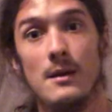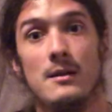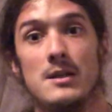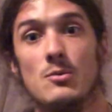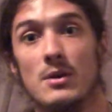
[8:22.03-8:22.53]

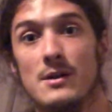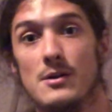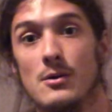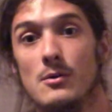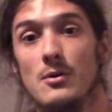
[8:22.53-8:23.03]
You want to
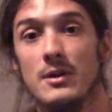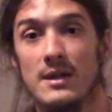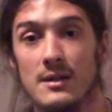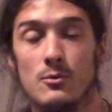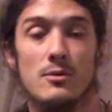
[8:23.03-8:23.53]
know,
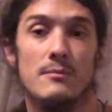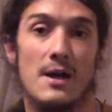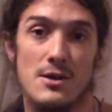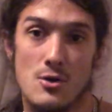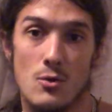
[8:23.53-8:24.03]
okay, well, I
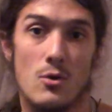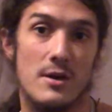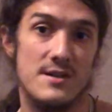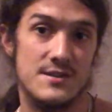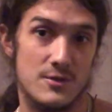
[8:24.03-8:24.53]
know where
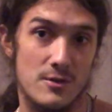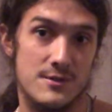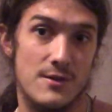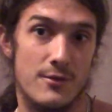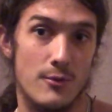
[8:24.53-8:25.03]
I start
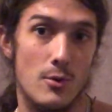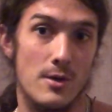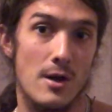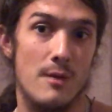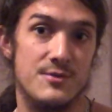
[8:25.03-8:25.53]
to throw an
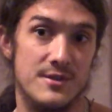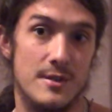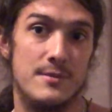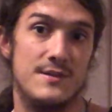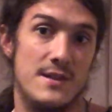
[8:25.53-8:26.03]
object up
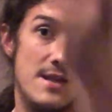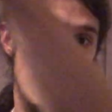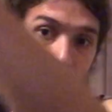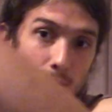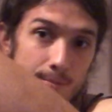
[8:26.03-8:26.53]
into the
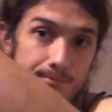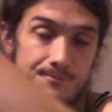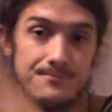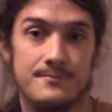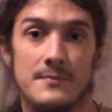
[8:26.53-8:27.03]
air.
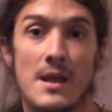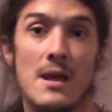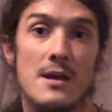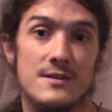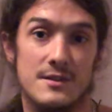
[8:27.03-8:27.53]

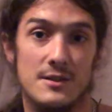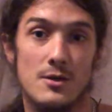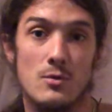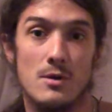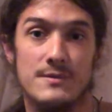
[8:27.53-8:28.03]
It's going to
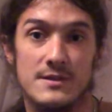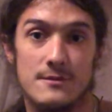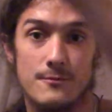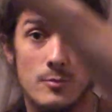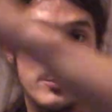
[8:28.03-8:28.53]
go up, it's going to
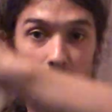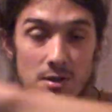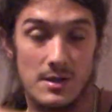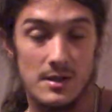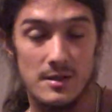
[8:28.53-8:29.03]
form
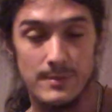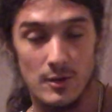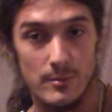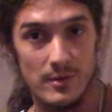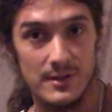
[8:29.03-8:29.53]
a
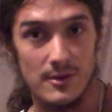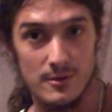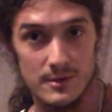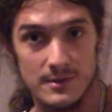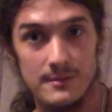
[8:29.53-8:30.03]
parabolic
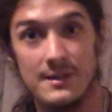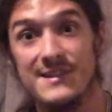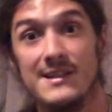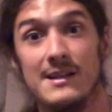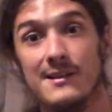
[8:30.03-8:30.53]
arc, and it's
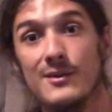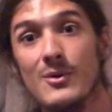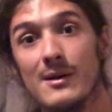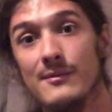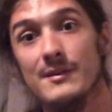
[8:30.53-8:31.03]
going to hit the
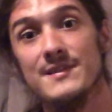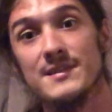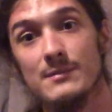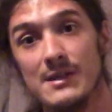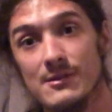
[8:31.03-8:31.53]
ground at some
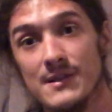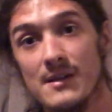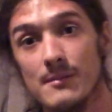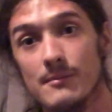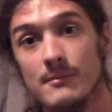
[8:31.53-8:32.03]
later
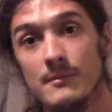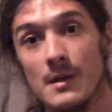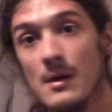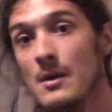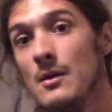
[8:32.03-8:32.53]
time.
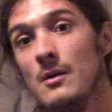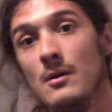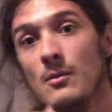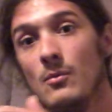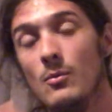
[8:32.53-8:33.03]

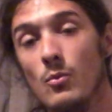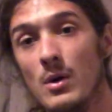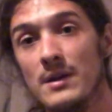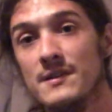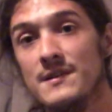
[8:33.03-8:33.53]
What
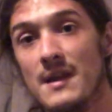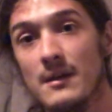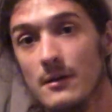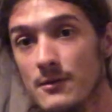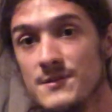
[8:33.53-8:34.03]
is that
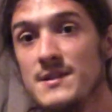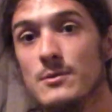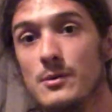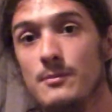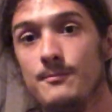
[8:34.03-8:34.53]
other zero?